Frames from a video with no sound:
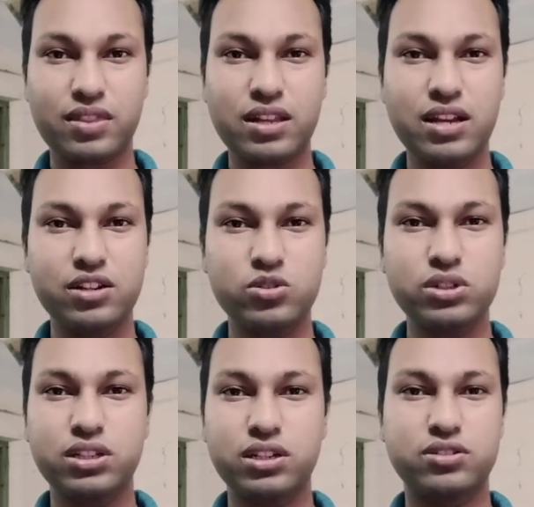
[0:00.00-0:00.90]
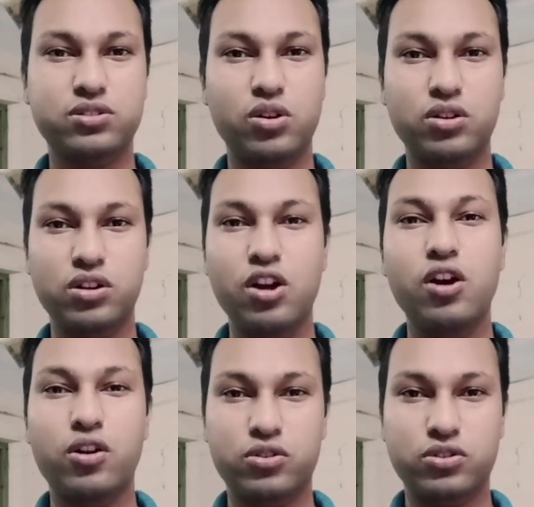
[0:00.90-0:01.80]
and together it is called
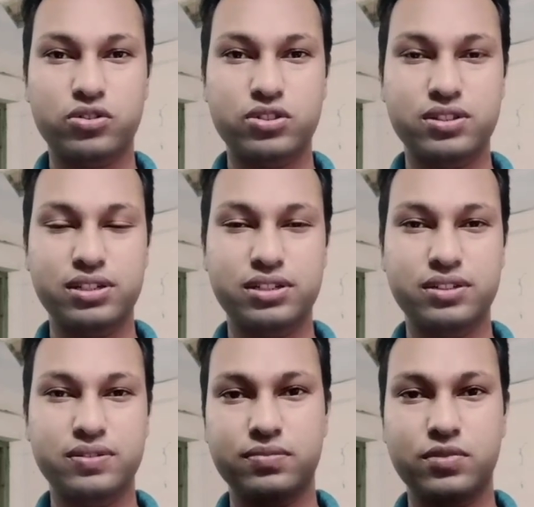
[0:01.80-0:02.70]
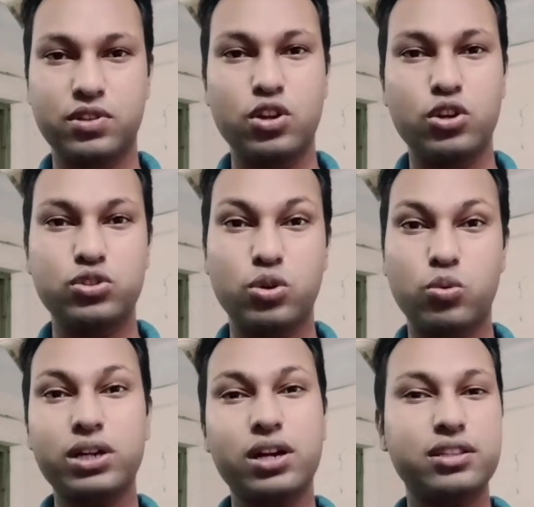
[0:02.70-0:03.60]
ototoxicity. So
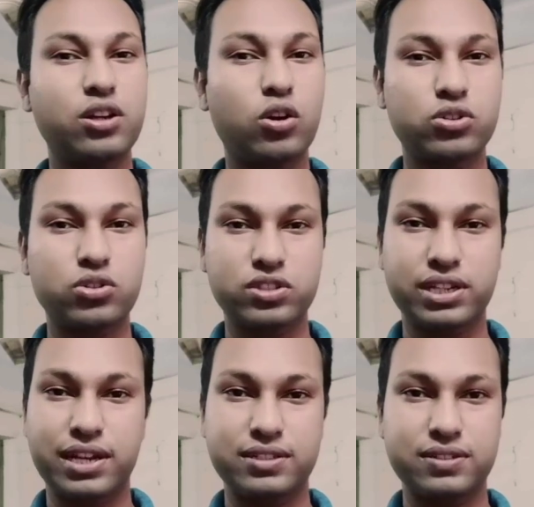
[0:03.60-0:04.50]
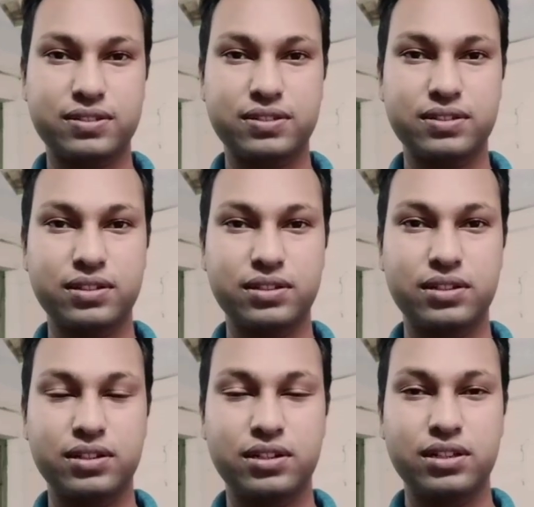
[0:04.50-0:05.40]
what are the ototoxic agents?
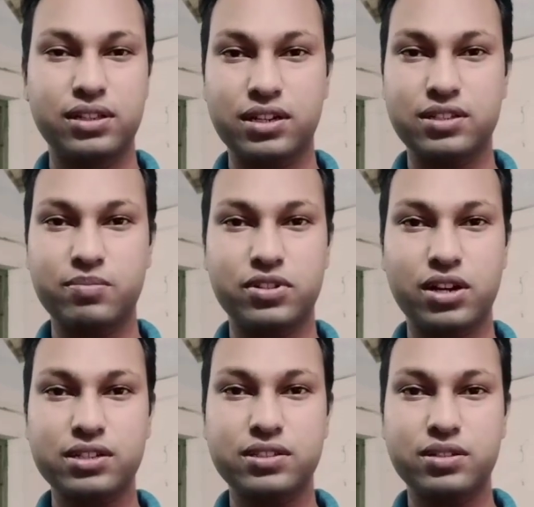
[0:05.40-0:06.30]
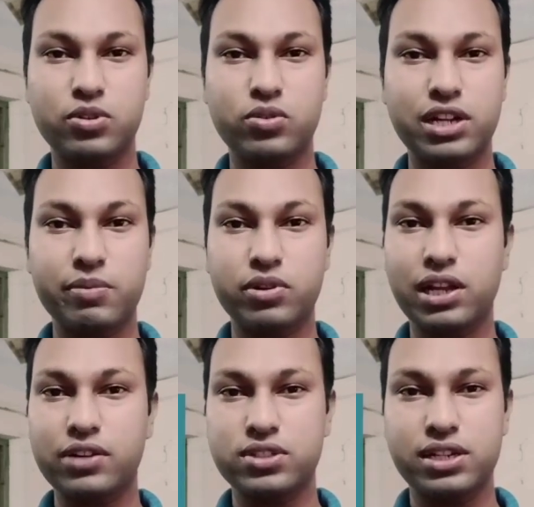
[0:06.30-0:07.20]
There are some drugs. Number one,
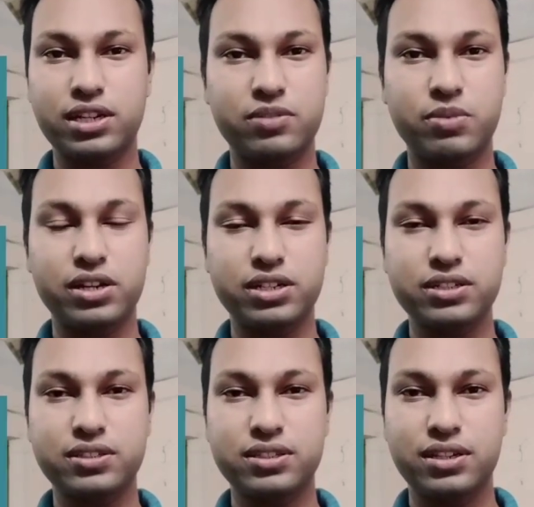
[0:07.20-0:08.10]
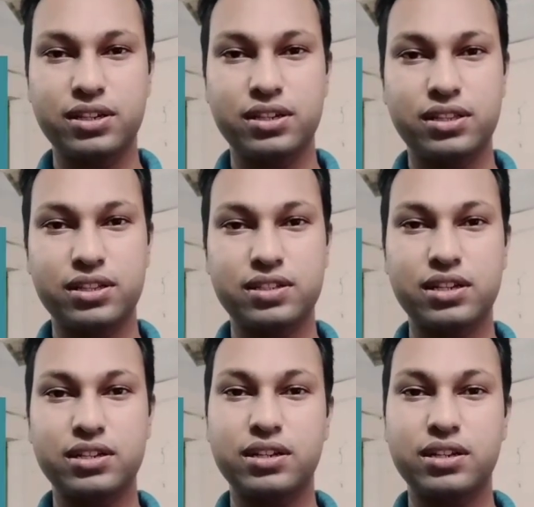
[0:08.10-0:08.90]
aminoglycoside antibiotics. These are